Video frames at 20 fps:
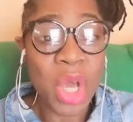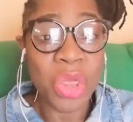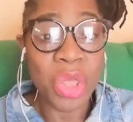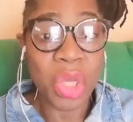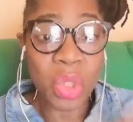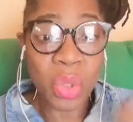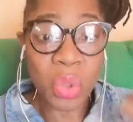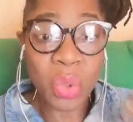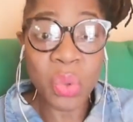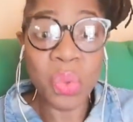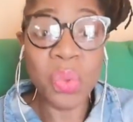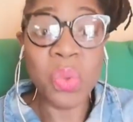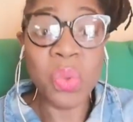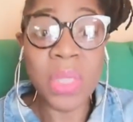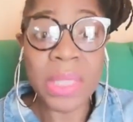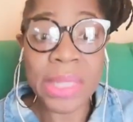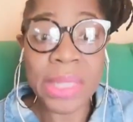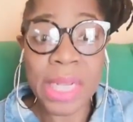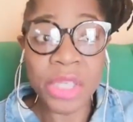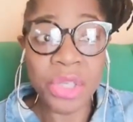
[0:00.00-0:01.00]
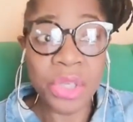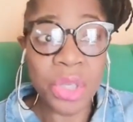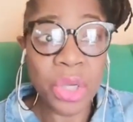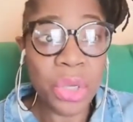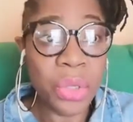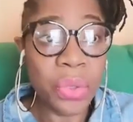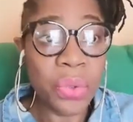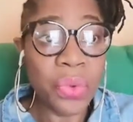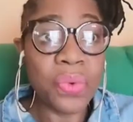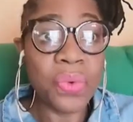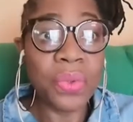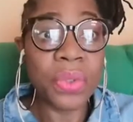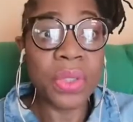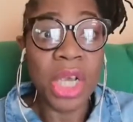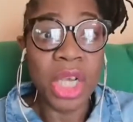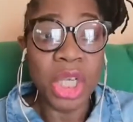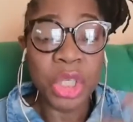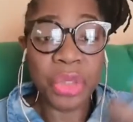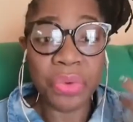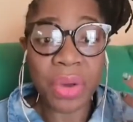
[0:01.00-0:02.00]
the tools that you use,
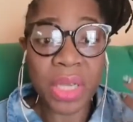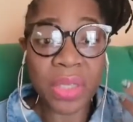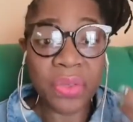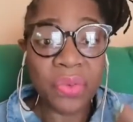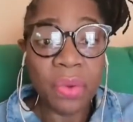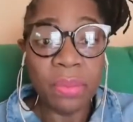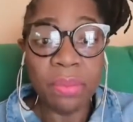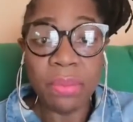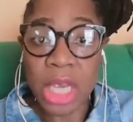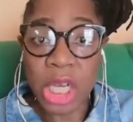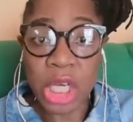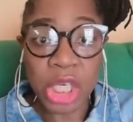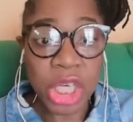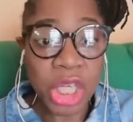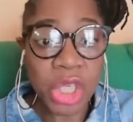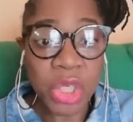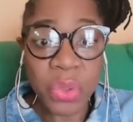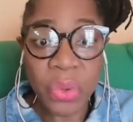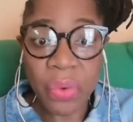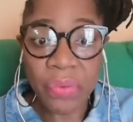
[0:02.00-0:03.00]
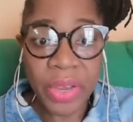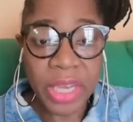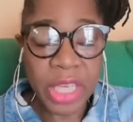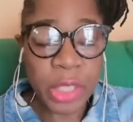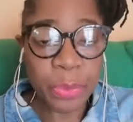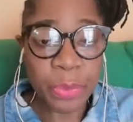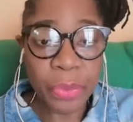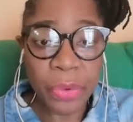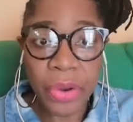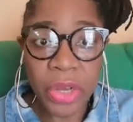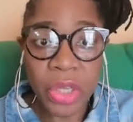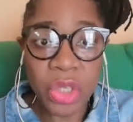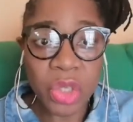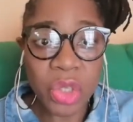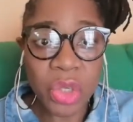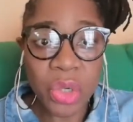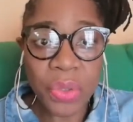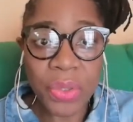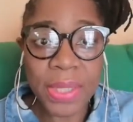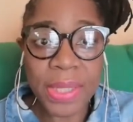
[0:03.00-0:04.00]
transformations you have
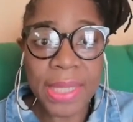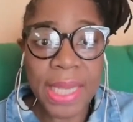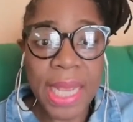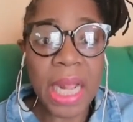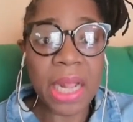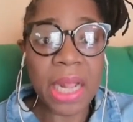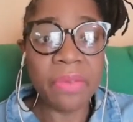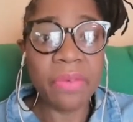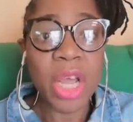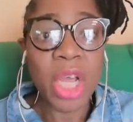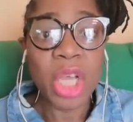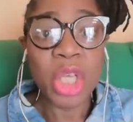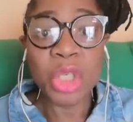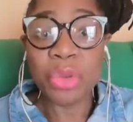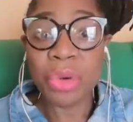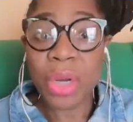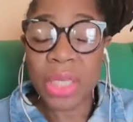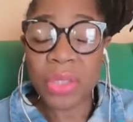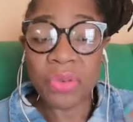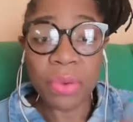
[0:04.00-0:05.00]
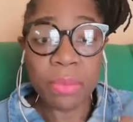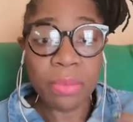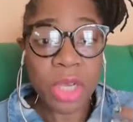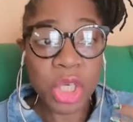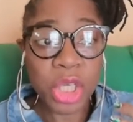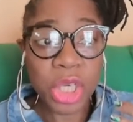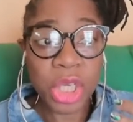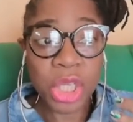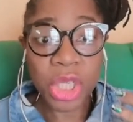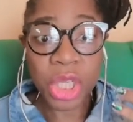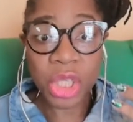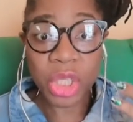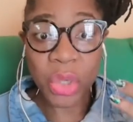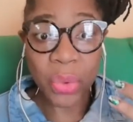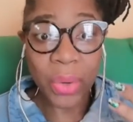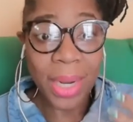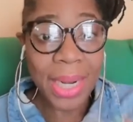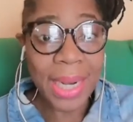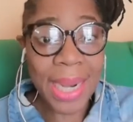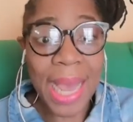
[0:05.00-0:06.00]
experienced yourself, transformations that
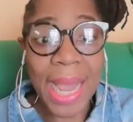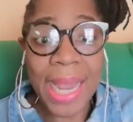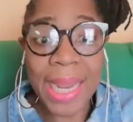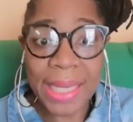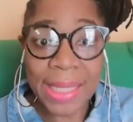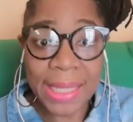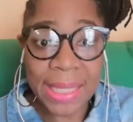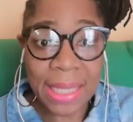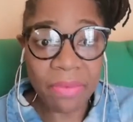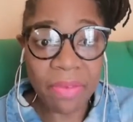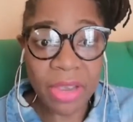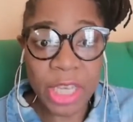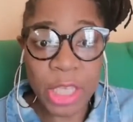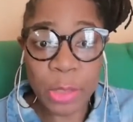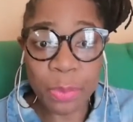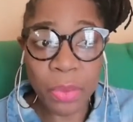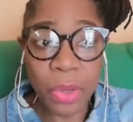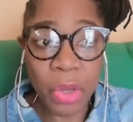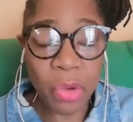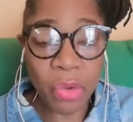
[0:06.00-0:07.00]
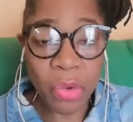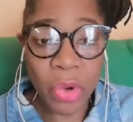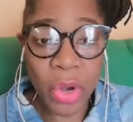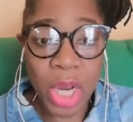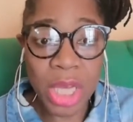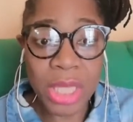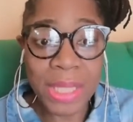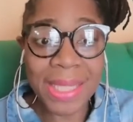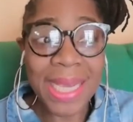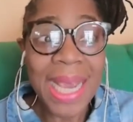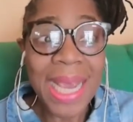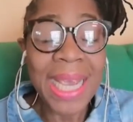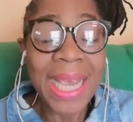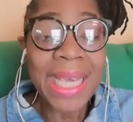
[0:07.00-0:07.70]
your clients have experienced.